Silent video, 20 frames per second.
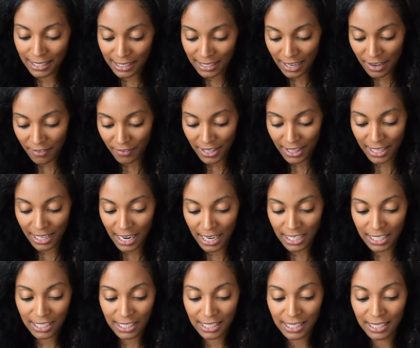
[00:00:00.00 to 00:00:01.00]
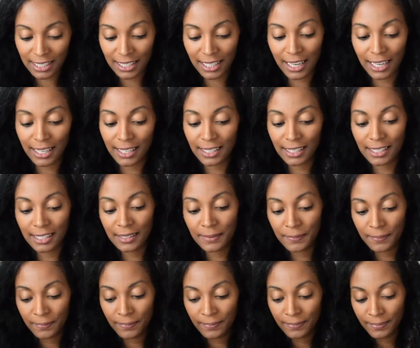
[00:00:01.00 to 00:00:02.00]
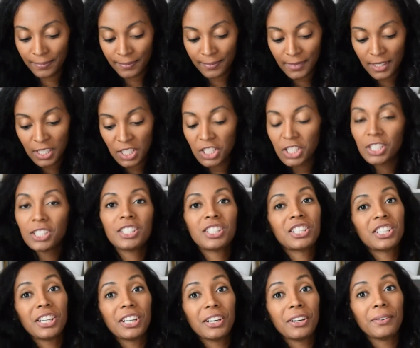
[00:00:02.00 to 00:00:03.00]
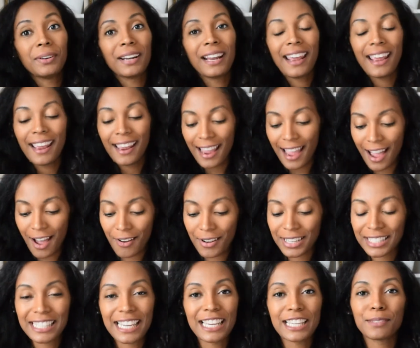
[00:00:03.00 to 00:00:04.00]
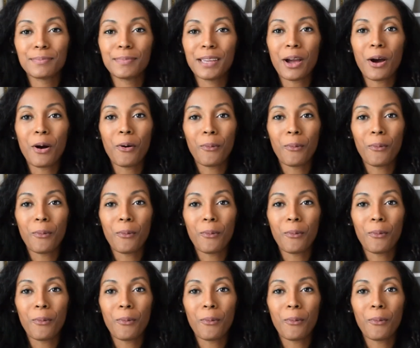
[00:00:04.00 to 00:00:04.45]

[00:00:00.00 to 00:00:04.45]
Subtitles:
stuff and then I just let it chill and hang out. It takes me a